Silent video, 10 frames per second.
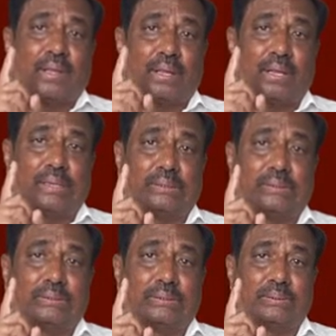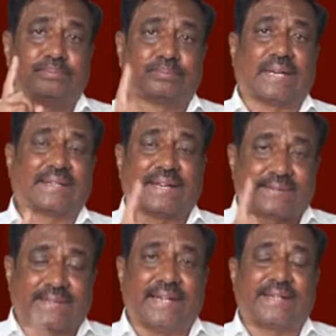and then
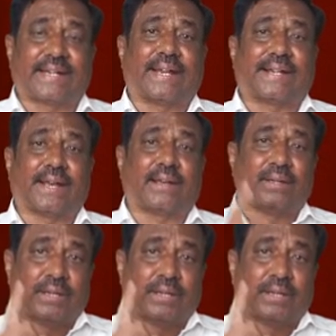Coelenterata,